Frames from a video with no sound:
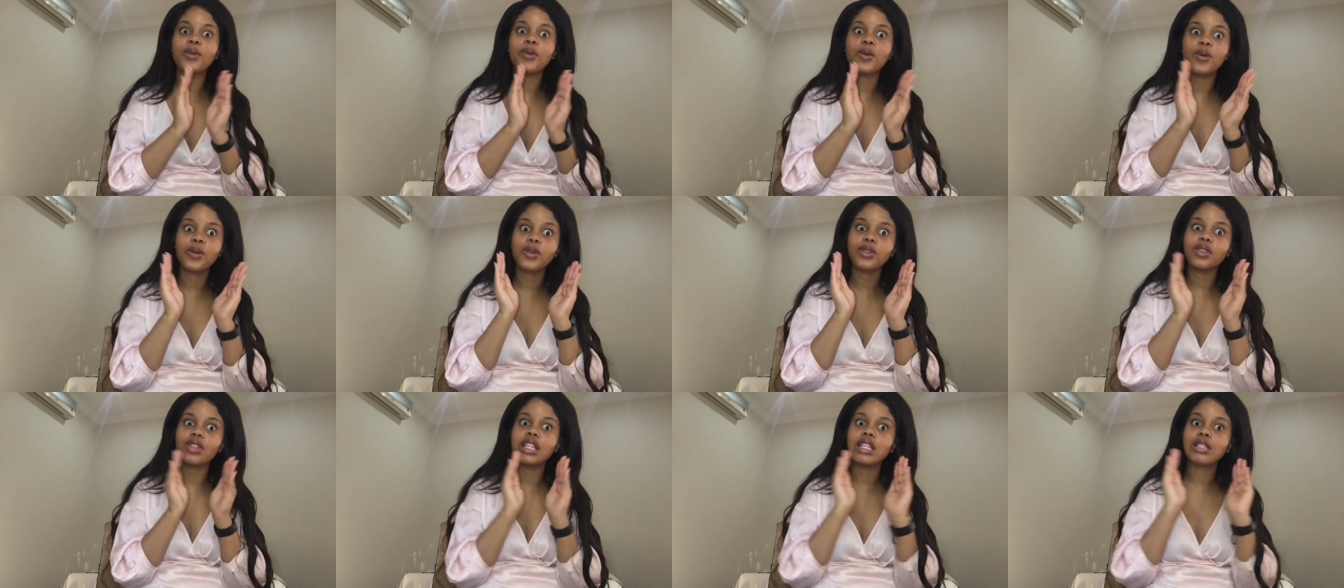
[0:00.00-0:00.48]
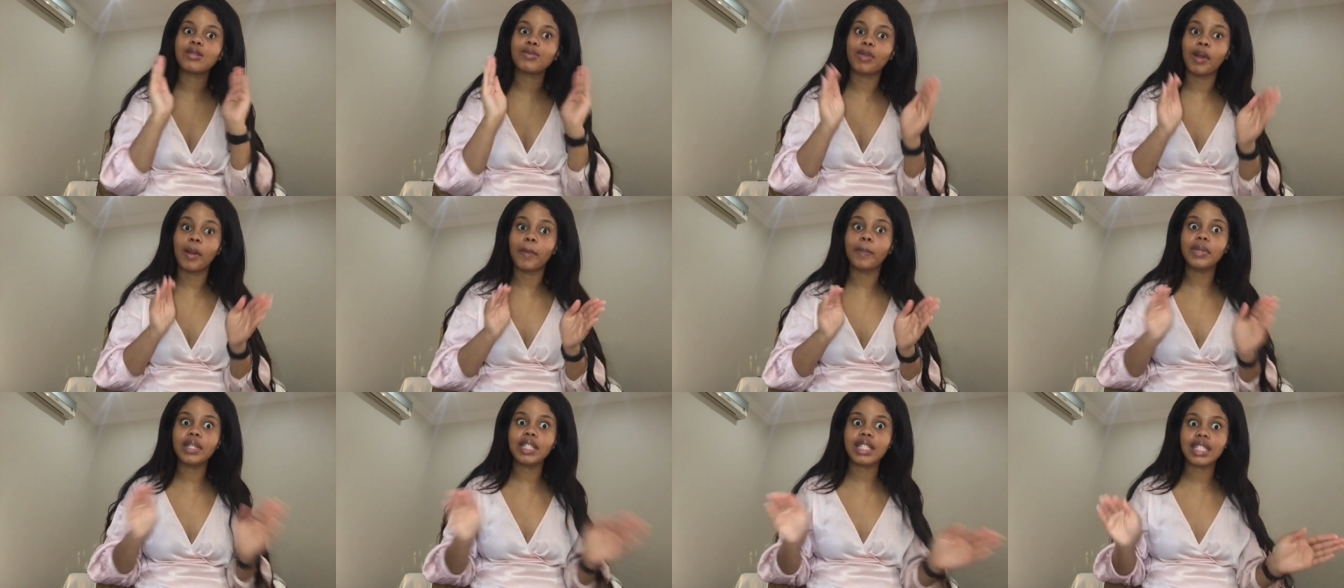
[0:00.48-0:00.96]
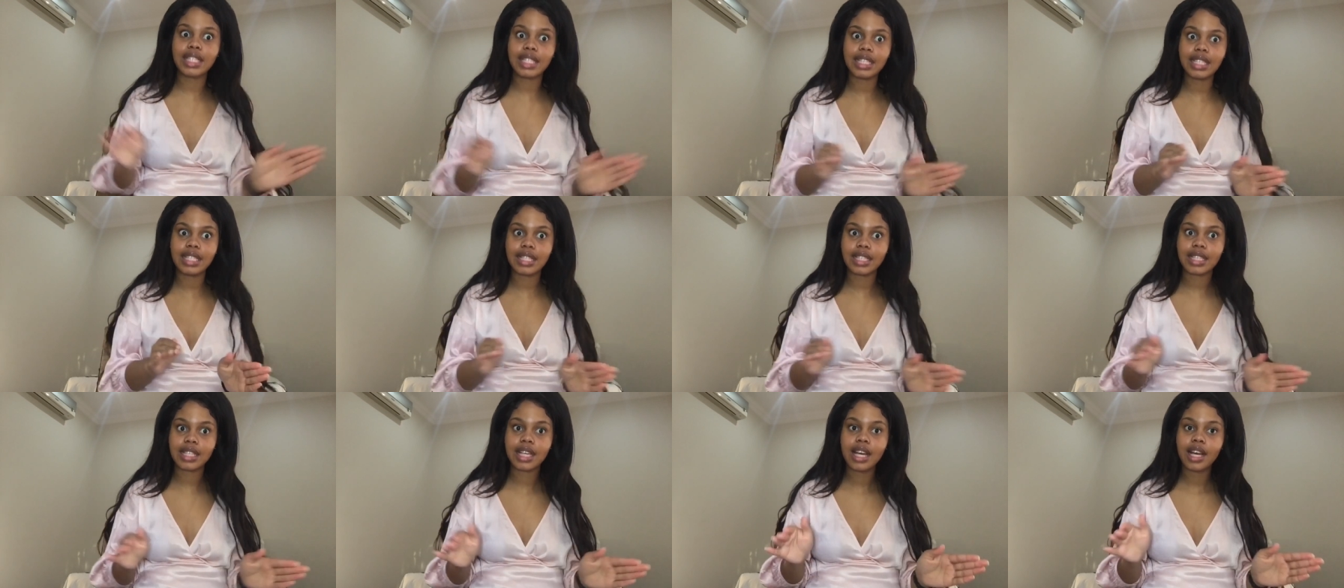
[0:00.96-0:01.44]
all these
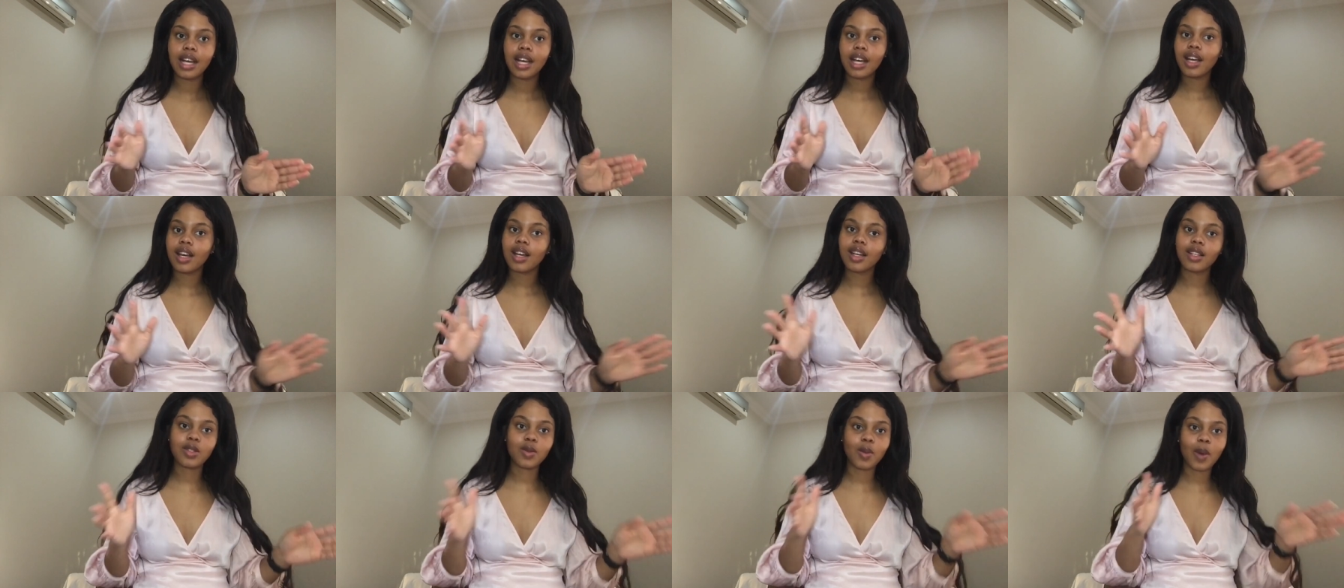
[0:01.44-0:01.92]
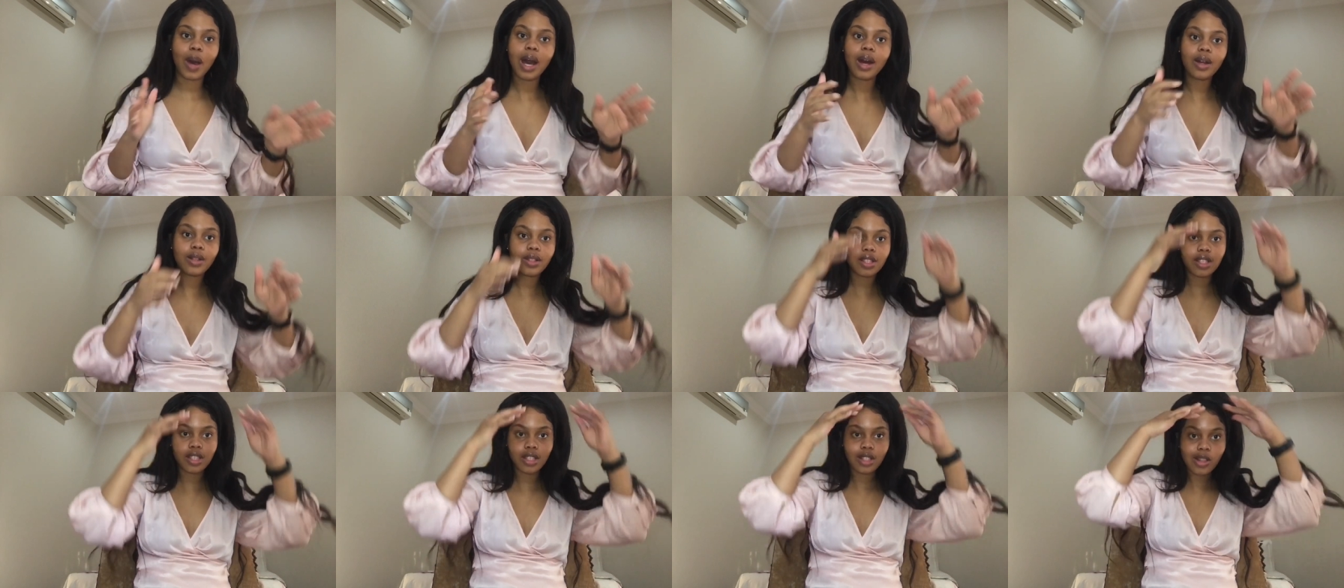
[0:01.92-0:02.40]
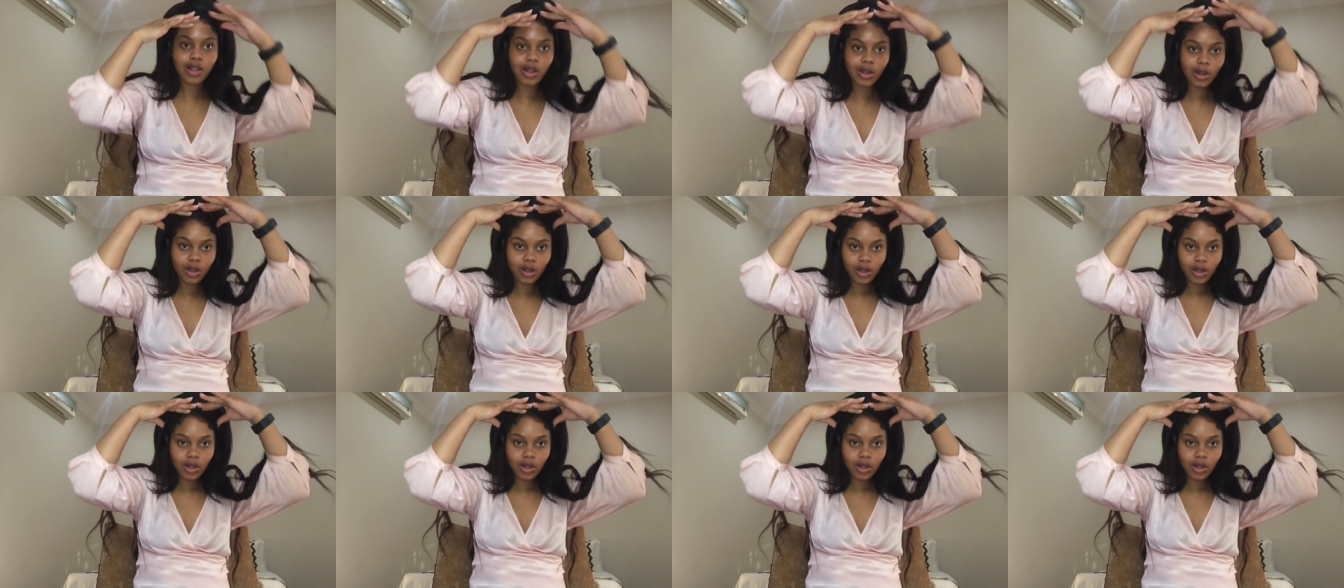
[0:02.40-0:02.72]
properties because wow tiktok